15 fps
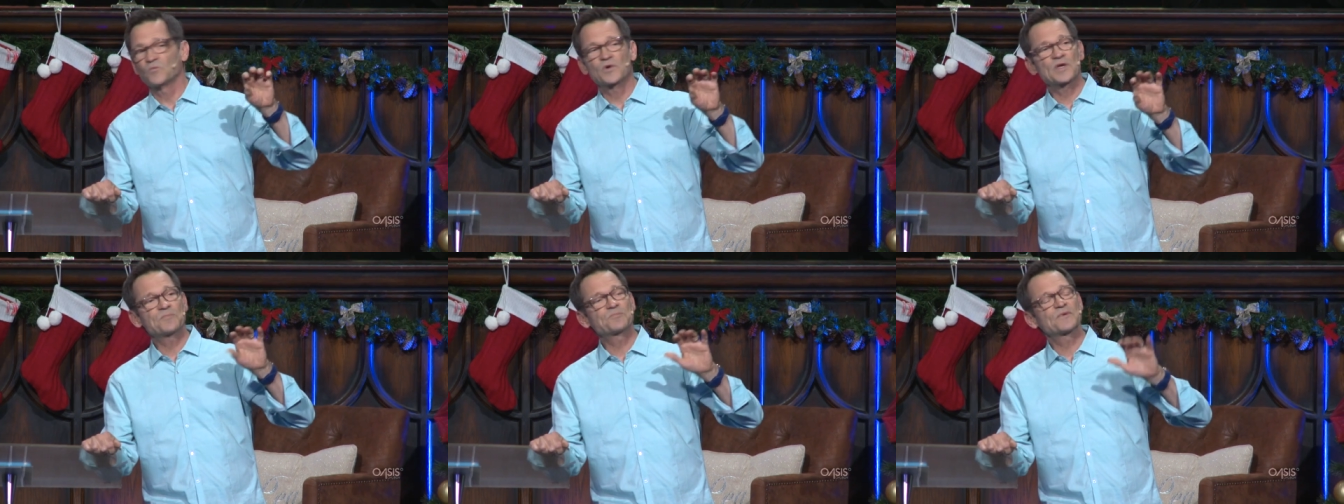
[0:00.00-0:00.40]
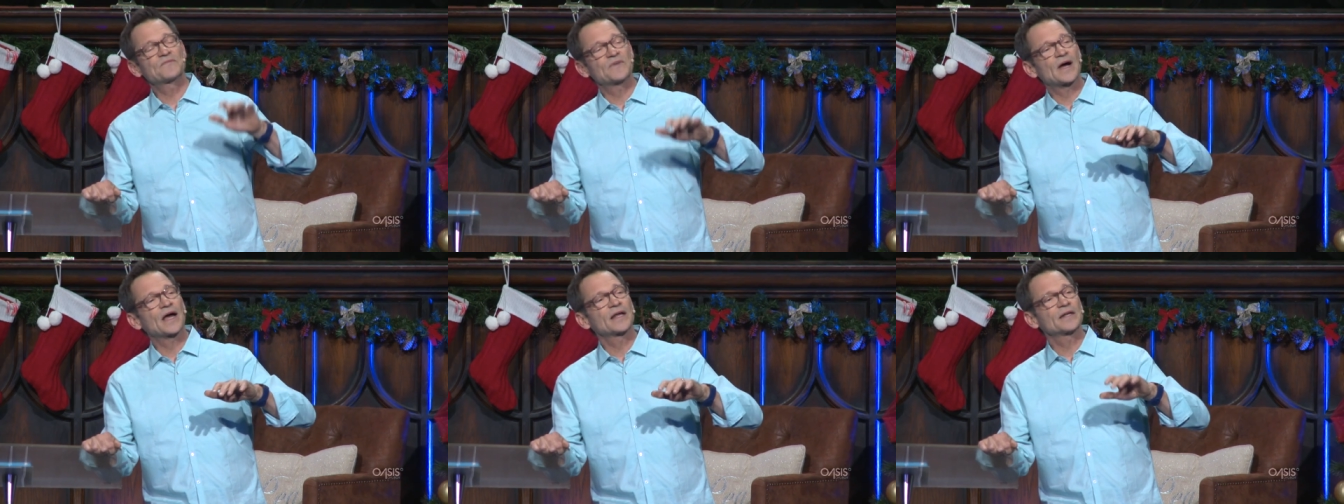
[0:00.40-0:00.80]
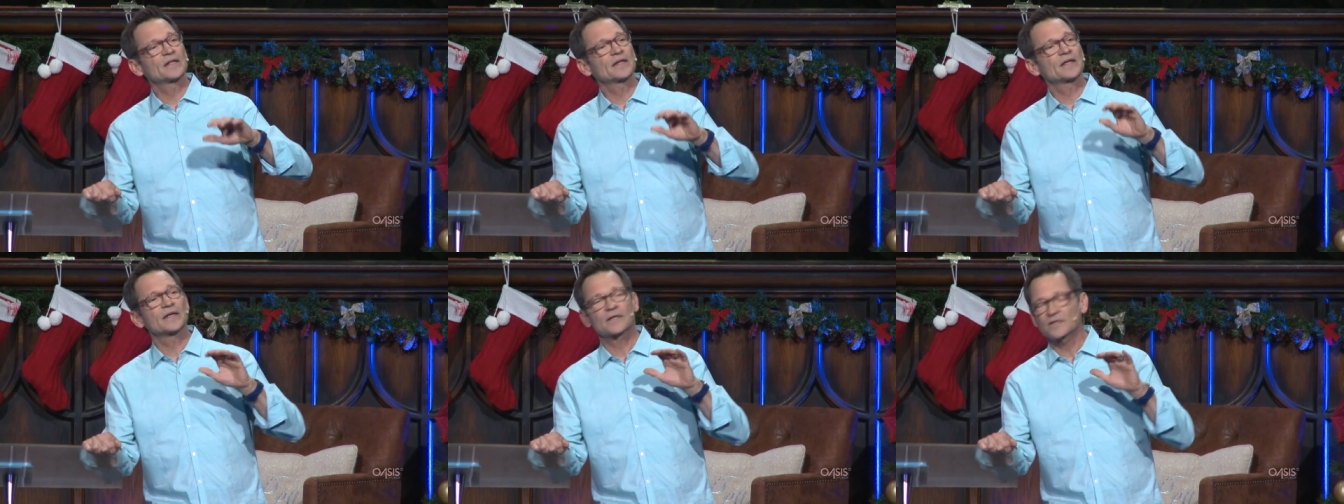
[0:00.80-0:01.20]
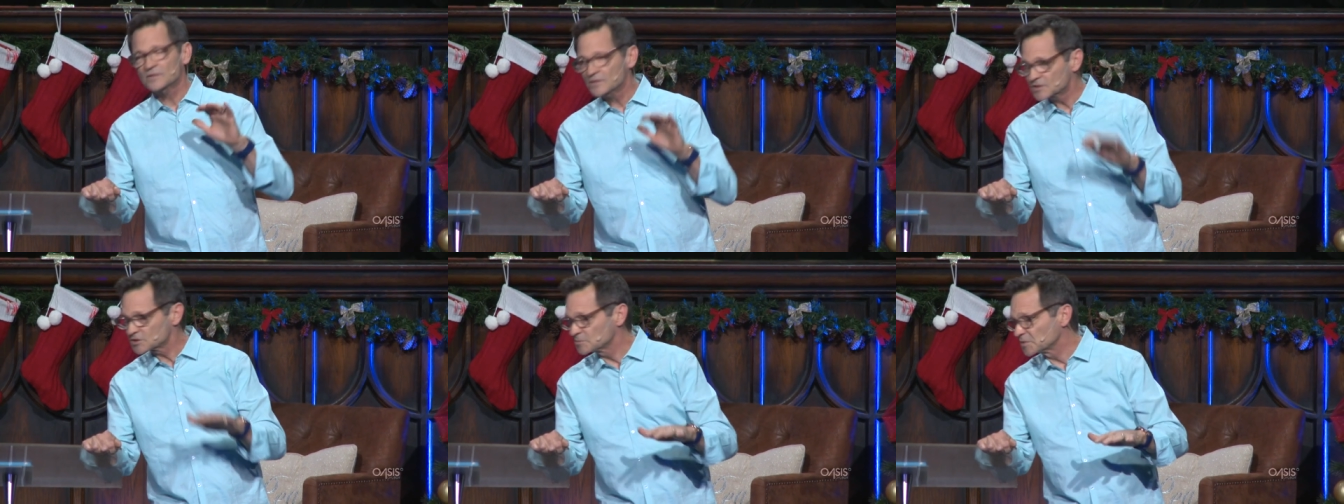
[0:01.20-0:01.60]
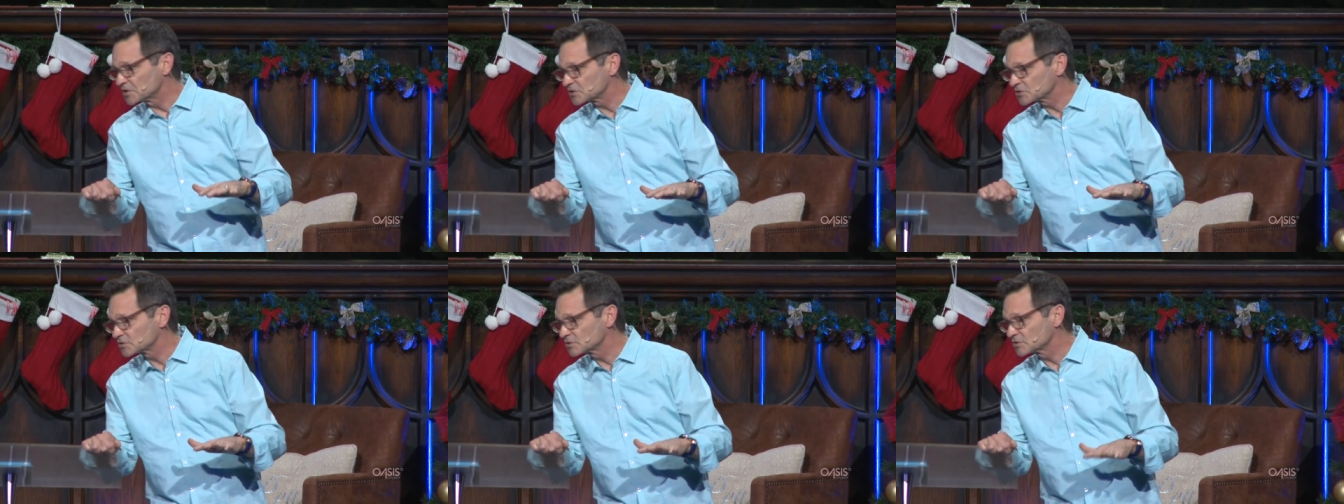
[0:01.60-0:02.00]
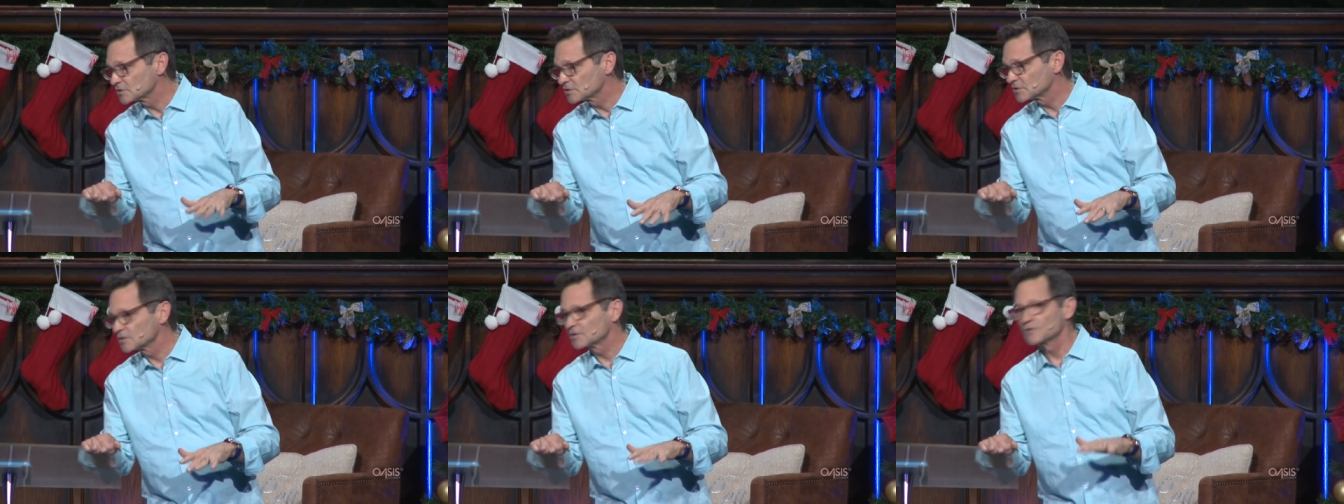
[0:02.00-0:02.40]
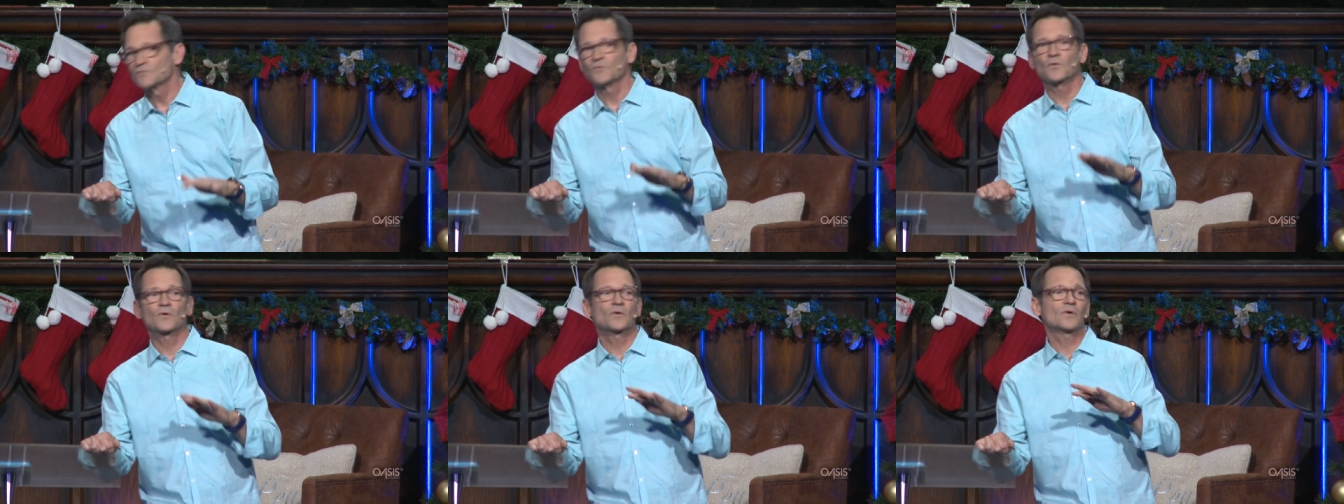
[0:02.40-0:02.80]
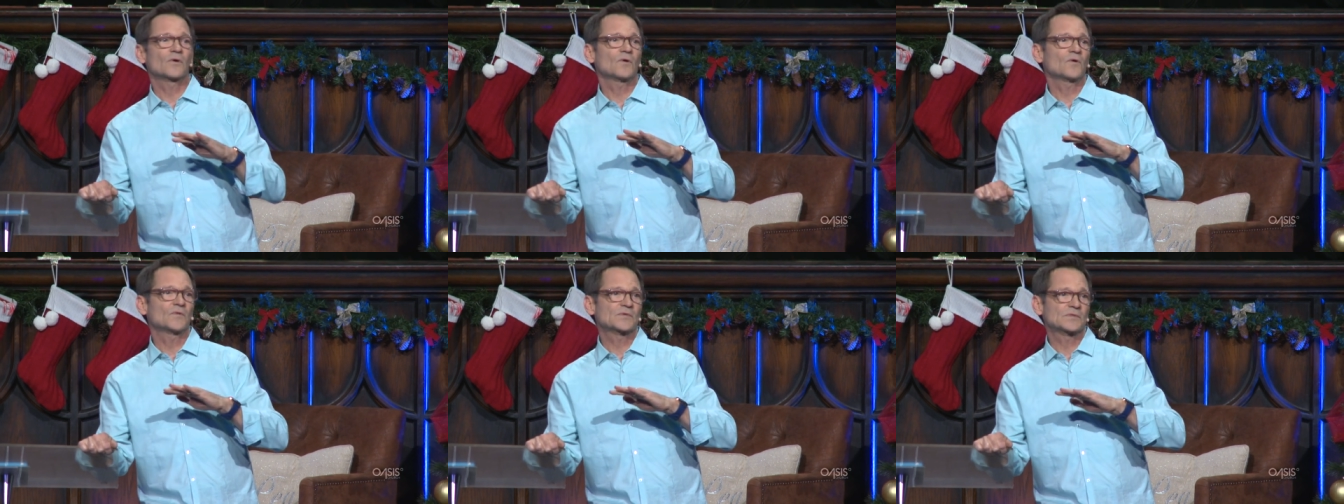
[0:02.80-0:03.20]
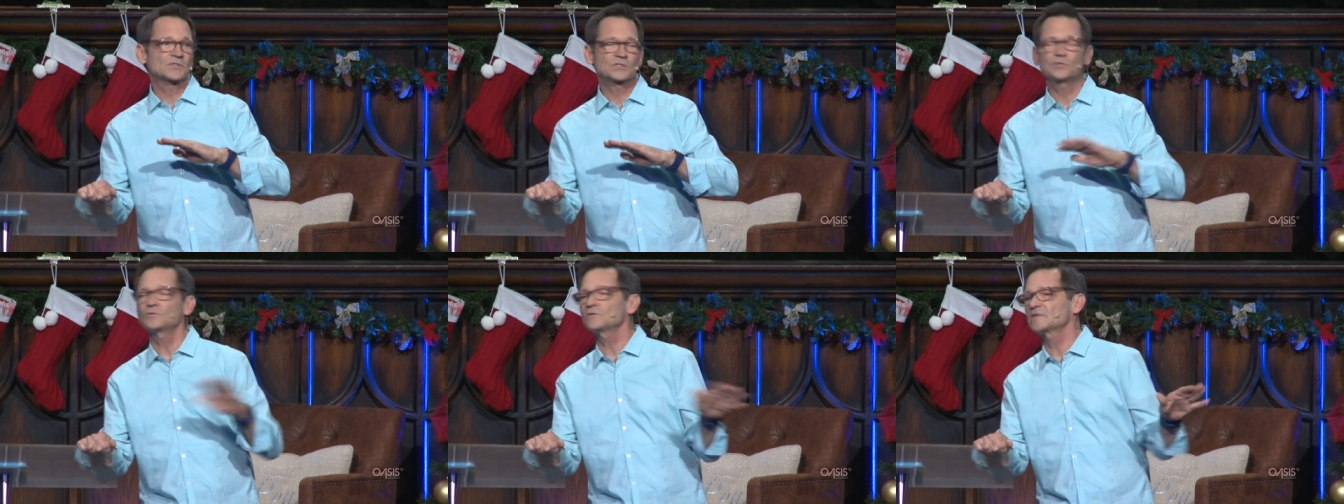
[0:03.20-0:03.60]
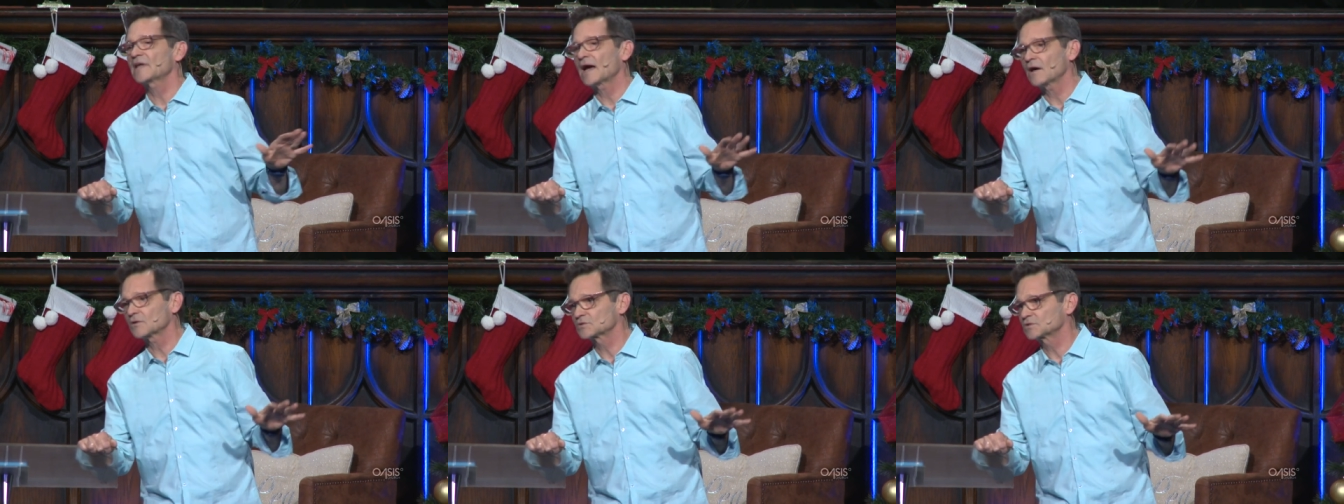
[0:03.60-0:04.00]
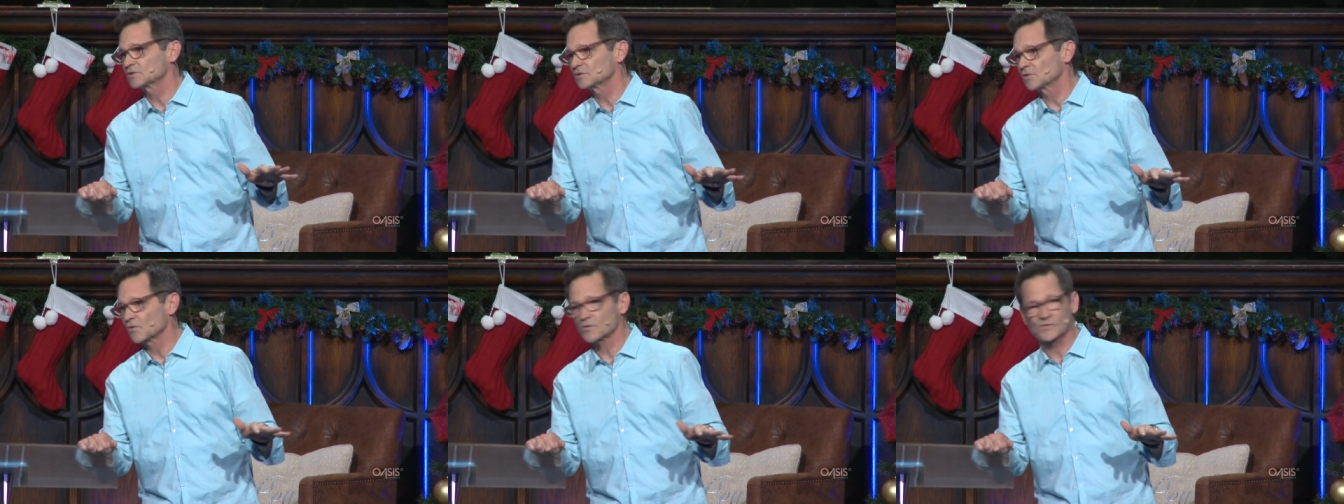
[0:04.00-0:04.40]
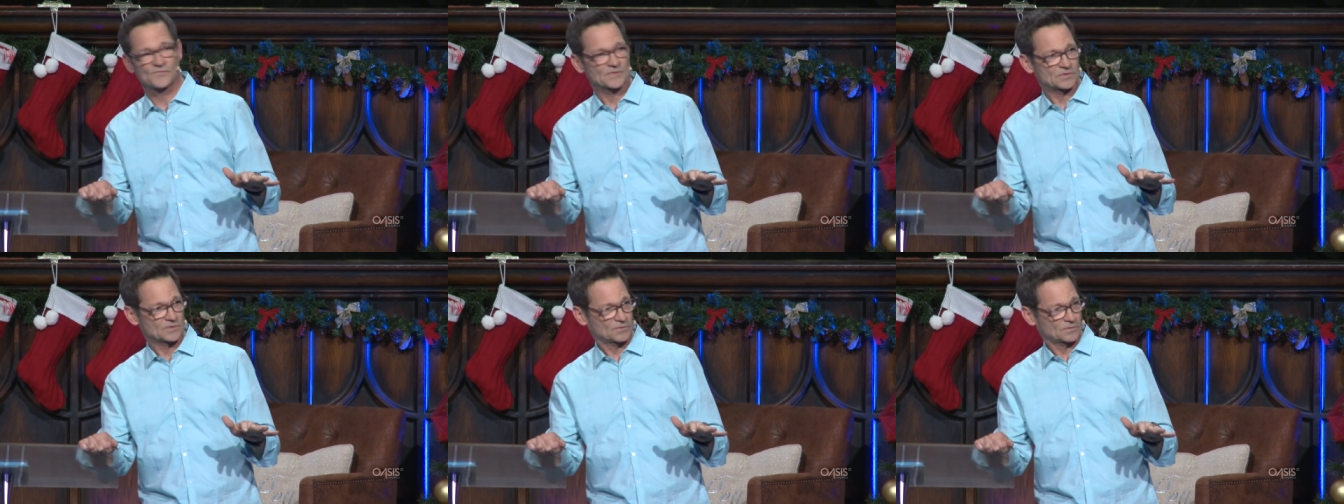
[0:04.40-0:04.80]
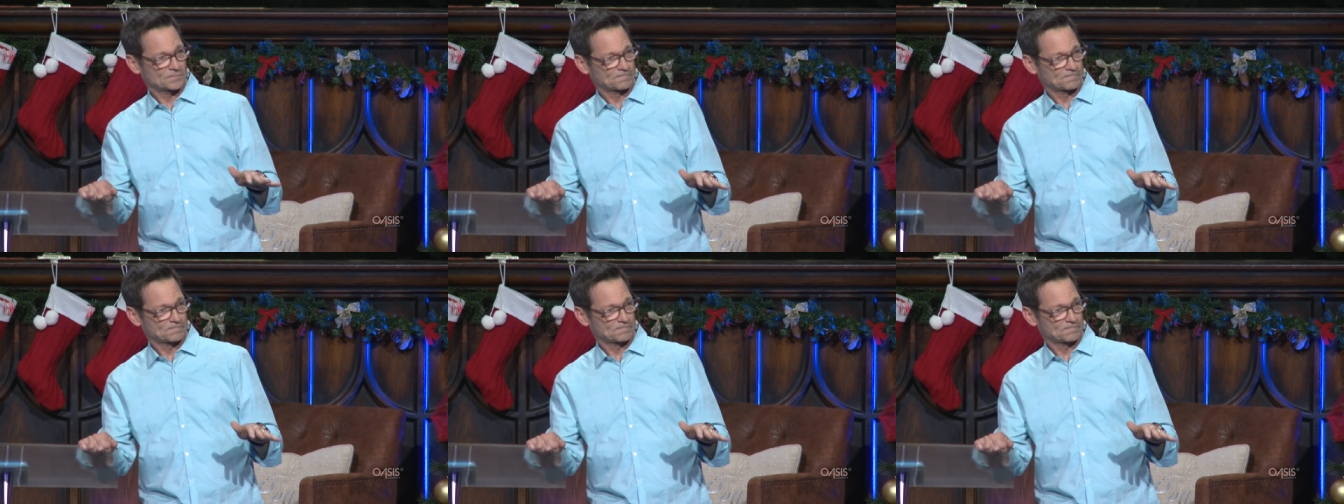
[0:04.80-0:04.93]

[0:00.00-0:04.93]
we provided a Christmas for over 2,000 orphans.